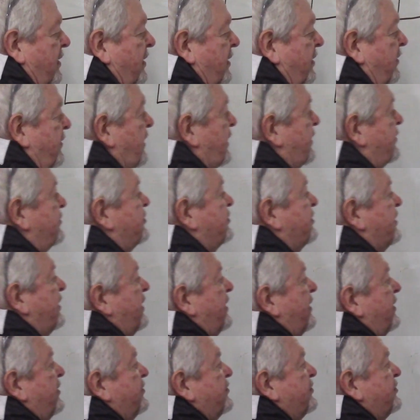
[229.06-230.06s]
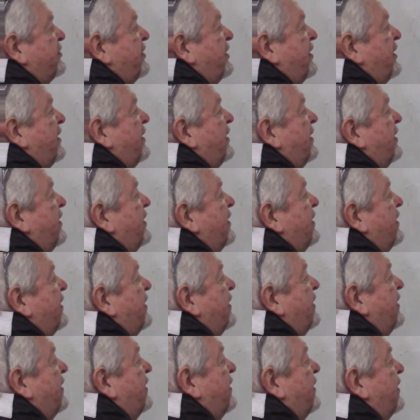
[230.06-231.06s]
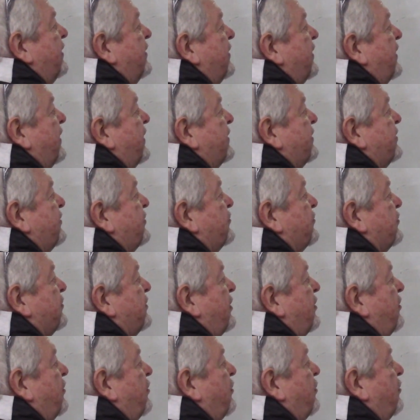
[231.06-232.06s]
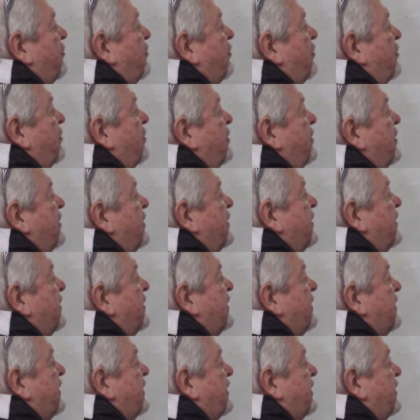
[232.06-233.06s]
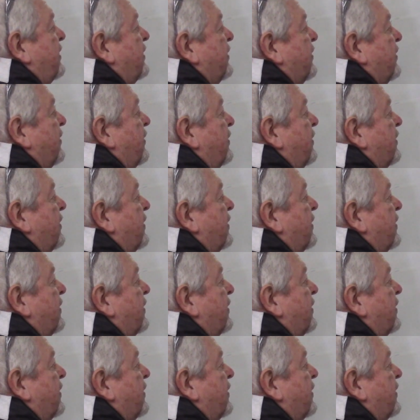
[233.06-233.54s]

That says that I can drill a hole here